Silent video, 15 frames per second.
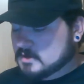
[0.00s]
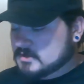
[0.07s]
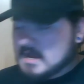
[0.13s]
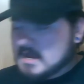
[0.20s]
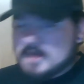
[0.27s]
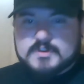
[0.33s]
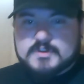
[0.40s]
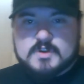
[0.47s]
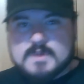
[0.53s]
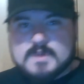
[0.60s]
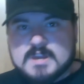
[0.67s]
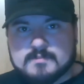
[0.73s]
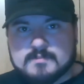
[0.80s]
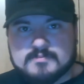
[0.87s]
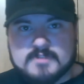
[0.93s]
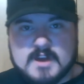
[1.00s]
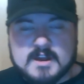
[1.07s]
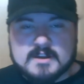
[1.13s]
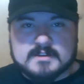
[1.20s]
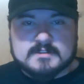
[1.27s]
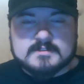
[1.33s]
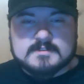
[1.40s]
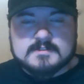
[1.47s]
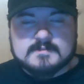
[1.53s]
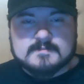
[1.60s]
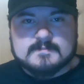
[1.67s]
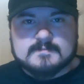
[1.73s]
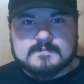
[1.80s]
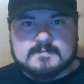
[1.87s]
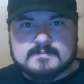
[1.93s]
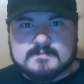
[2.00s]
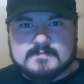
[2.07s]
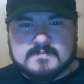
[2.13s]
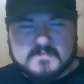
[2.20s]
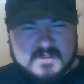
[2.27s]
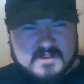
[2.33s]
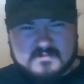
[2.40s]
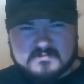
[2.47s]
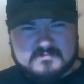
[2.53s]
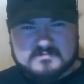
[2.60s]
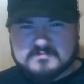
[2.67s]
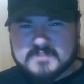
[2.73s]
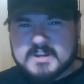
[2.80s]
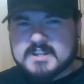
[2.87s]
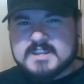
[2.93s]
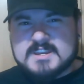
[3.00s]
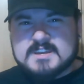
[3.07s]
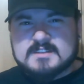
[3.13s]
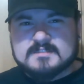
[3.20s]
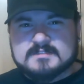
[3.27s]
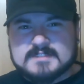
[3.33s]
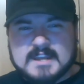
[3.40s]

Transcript: South Korean products. Really?